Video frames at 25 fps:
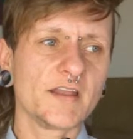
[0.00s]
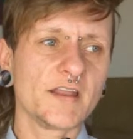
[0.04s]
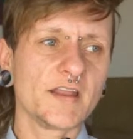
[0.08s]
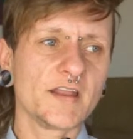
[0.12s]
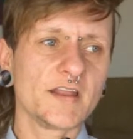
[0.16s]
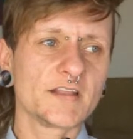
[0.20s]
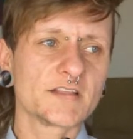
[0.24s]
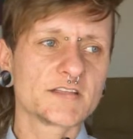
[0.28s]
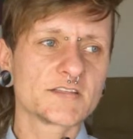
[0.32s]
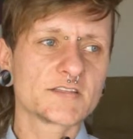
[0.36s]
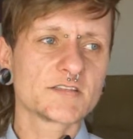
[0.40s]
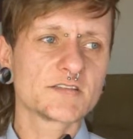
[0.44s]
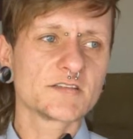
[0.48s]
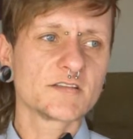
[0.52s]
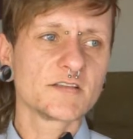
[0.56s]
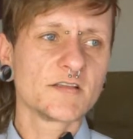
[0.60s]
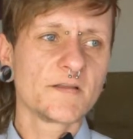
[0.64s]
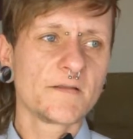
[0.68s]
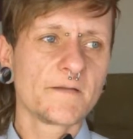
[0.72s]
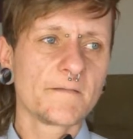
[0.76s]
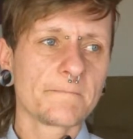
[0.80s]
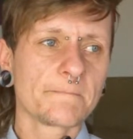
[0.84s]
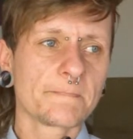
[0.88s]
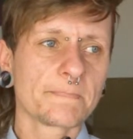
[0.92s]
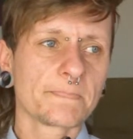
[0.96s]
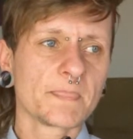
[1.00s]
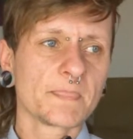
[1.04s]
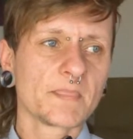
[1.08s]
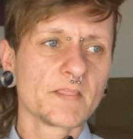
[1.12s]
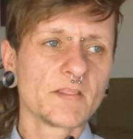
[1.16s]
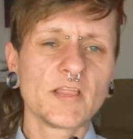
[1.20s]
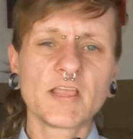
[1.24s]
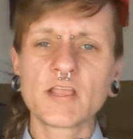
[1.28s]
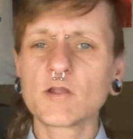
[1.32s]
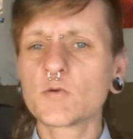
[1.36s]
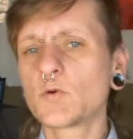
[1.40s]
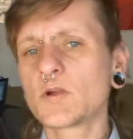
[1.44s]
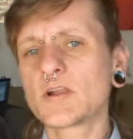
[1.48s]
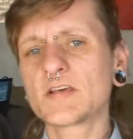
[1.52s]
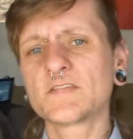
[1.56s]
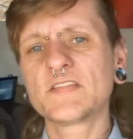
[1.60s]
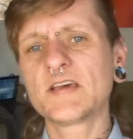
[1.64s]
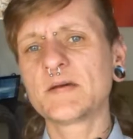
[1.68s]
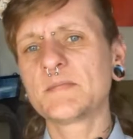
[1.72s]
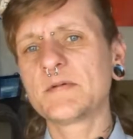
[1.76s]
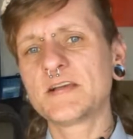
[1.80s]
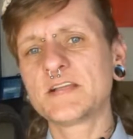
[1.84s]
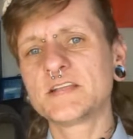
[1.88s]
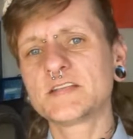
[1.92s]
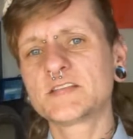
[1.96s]
it's like
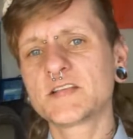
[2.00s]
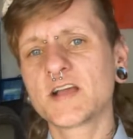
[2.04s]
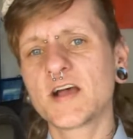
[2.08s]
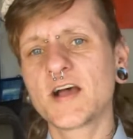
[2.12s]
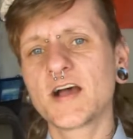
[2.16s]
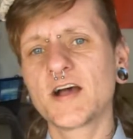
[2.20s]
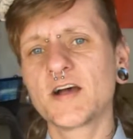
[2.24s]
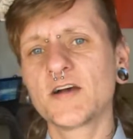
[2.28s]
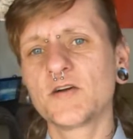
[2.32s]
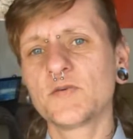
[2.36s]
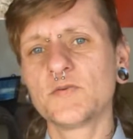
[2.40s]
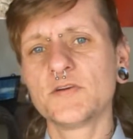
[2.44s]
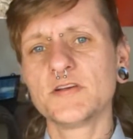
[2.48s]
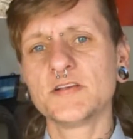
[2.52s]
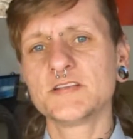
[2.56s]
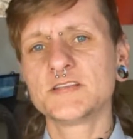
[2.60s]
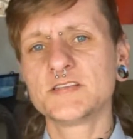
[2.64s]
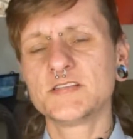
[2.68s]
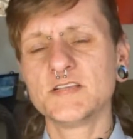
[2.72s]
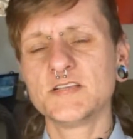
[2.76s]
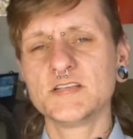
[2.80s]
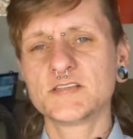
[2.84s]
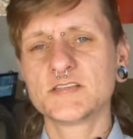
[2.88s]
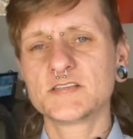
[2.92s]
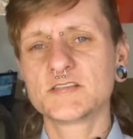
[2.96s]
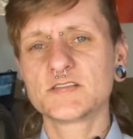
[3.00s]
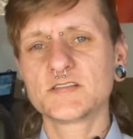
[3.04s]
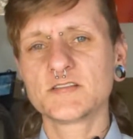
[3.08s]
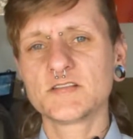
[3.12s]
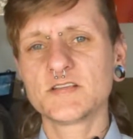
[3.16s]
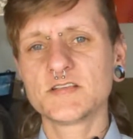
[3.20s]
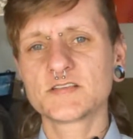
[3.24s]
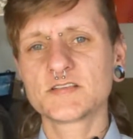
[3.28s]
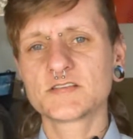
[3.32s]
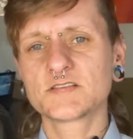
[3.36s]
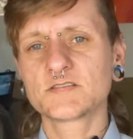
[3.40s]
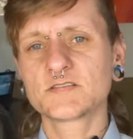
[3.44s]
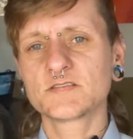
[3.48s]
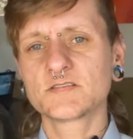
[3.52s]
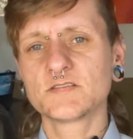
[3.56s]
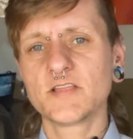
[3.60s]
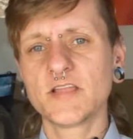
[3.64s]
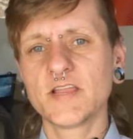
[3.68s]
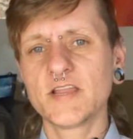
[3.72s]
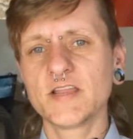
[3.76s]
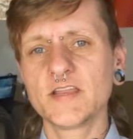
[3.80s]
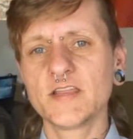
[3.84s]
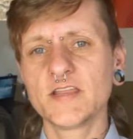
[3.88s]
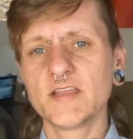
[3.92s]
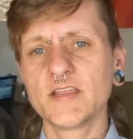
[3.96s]
one of them I saw was this
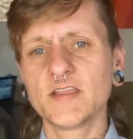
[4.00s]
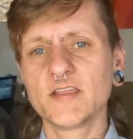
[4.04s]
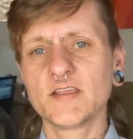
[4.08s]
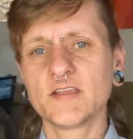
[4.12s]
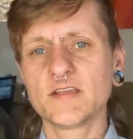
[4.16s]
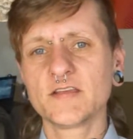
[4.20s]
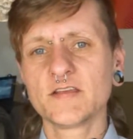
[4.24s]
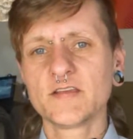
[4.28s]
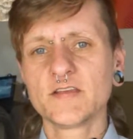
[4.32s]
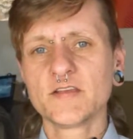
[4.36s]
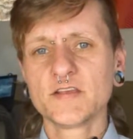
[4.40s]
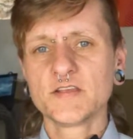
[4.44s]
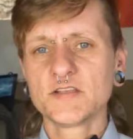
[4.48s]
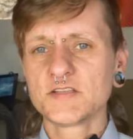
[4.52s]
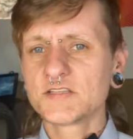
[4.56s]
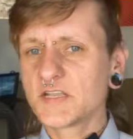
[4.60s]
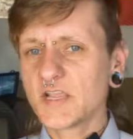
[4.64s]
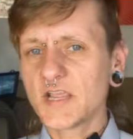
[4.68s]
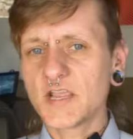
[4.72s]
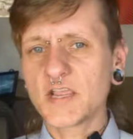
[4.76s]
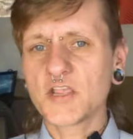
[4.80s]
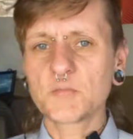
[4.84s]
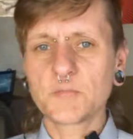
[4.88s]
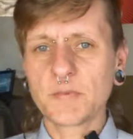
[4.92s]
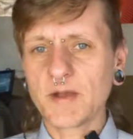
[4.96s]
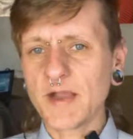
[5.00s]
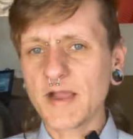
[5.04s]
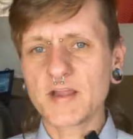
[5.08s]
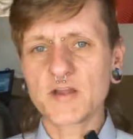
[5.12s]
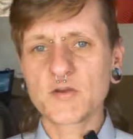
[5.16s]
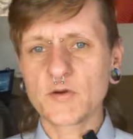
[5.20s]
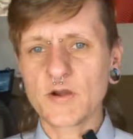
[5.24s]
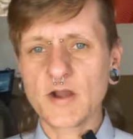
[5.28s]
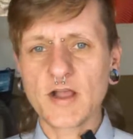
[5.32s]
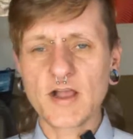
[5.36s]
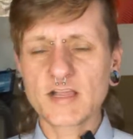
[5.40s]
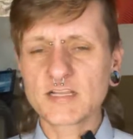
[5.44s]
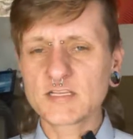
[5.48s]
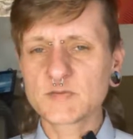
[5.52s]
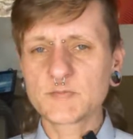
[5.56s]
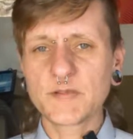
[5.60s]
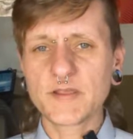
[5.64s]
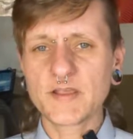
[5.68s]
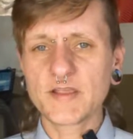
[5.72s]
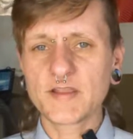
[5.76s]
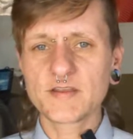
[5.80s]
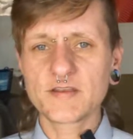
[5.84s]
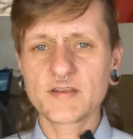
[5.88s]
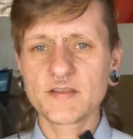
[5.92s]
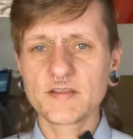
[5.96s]
lady saying goodbye to her
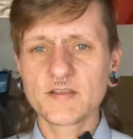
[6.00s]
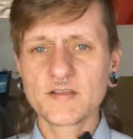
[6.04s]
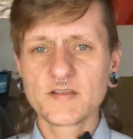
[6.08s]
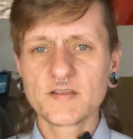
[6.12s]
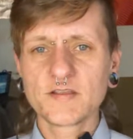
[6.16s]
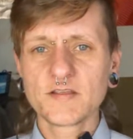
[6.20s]
husband,